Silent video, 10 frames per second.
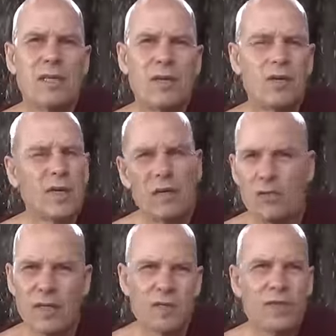Only
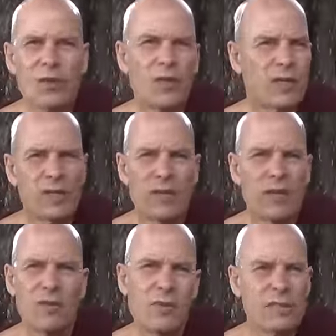one thought,
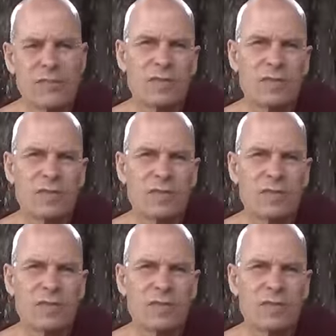uh, one,